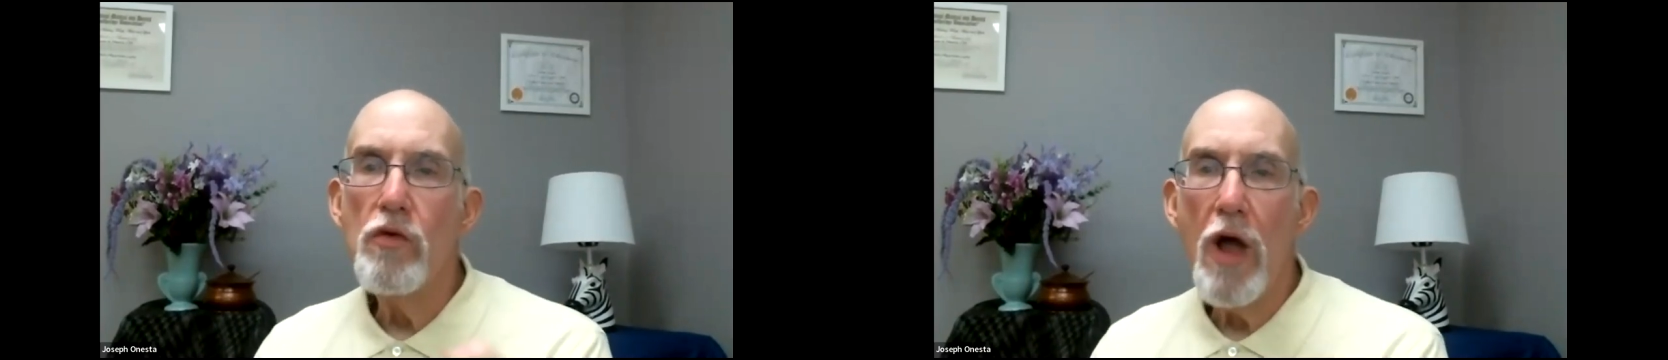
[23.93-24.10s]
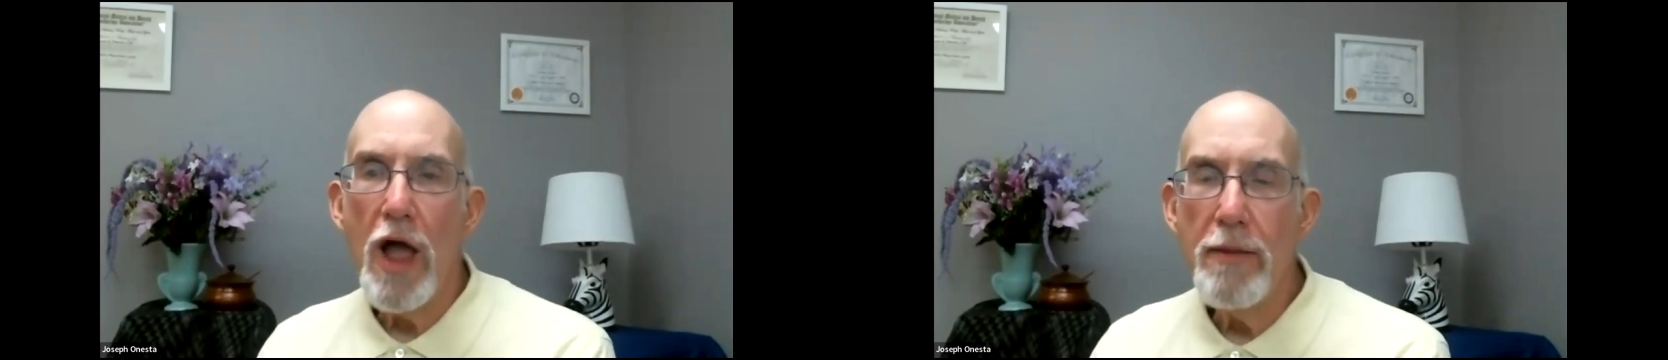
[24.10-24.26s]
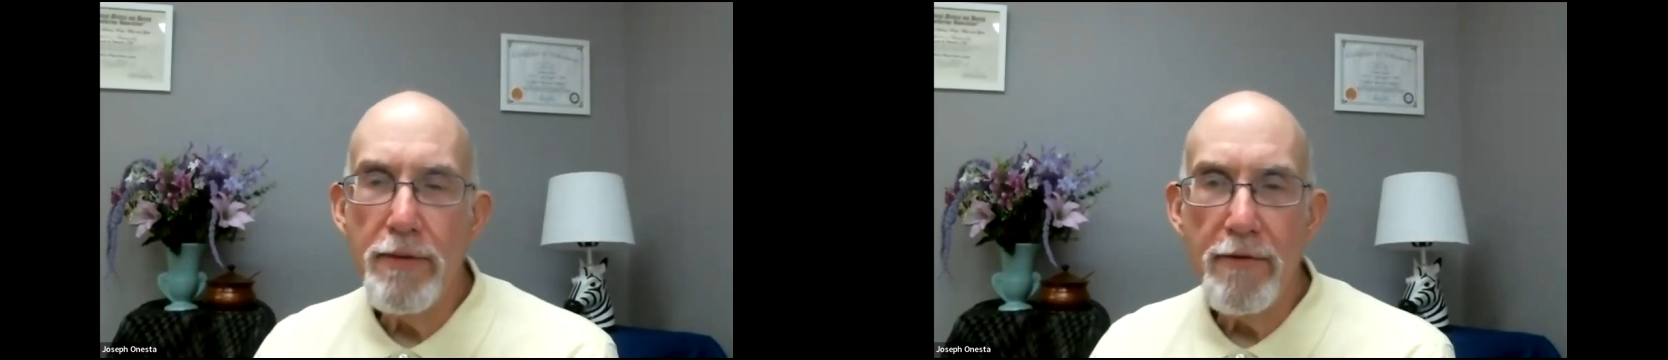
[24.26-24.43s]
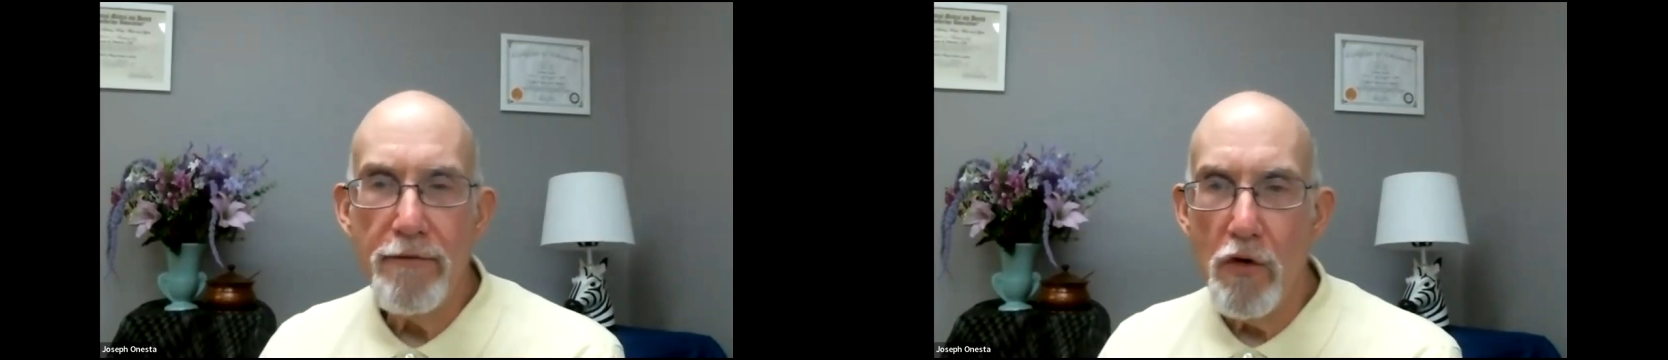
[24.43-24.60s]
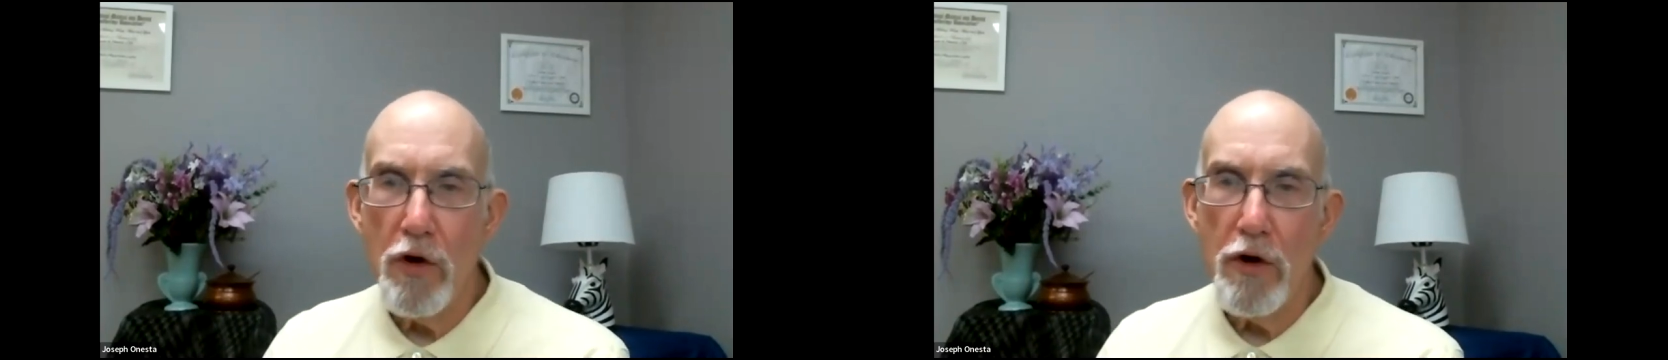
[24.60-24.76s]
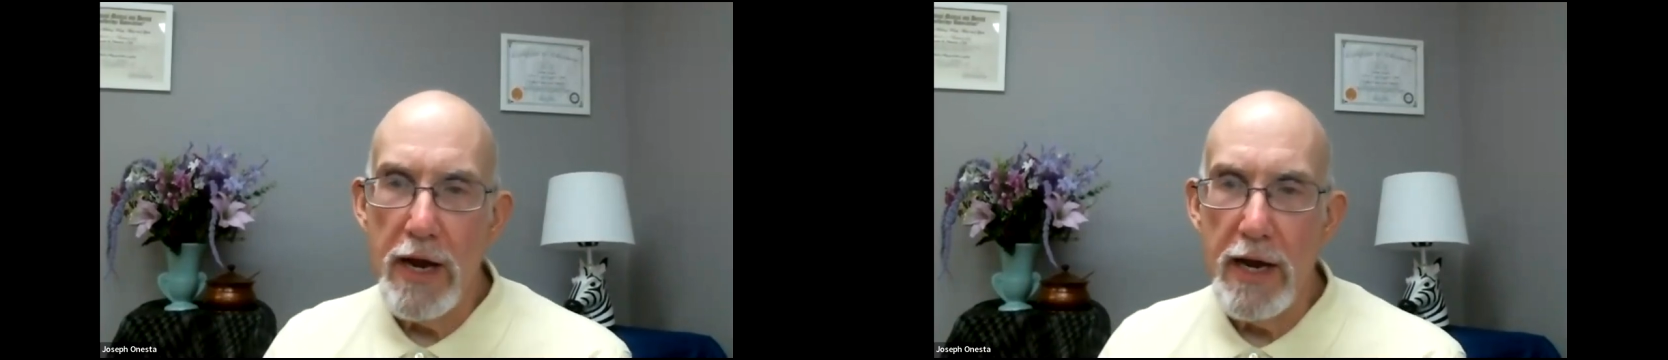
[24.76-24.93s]
right
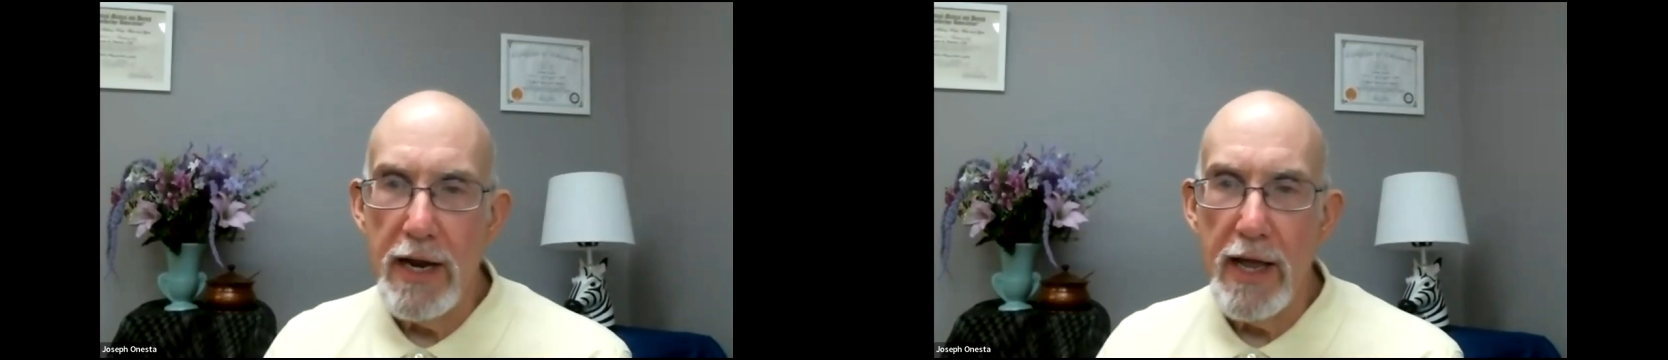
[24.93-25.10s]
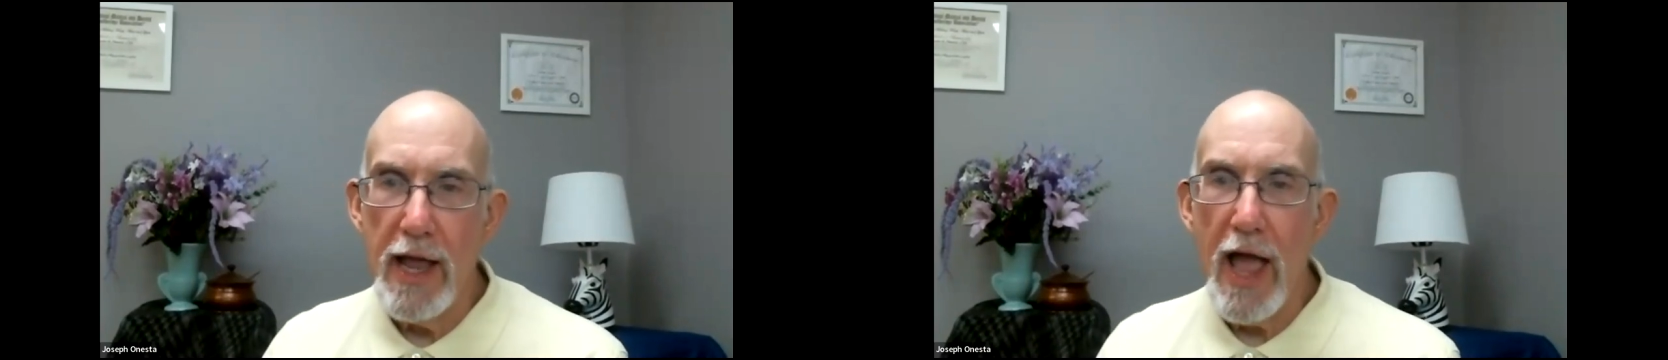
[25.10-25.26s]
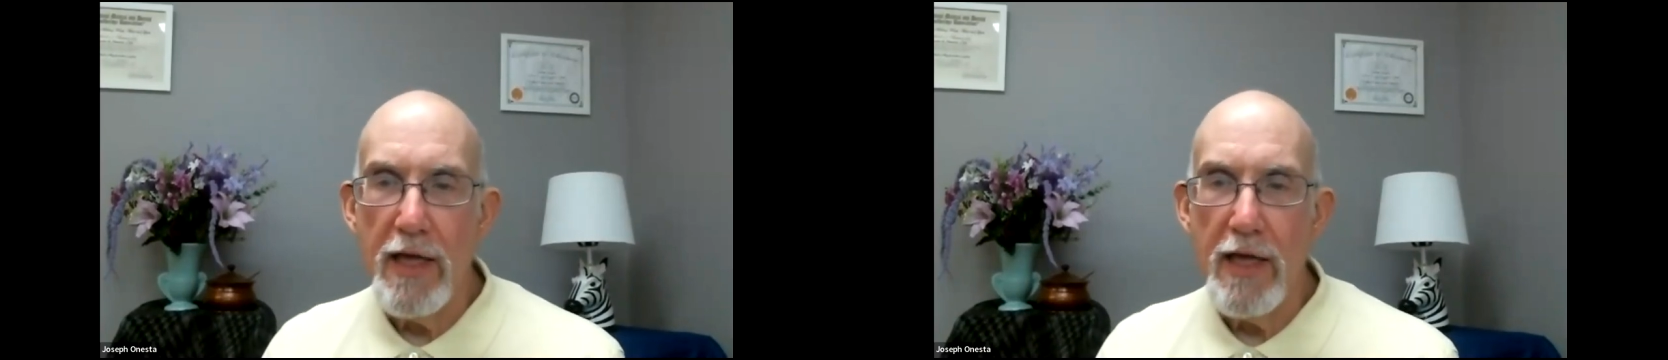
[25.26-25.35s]
before eating,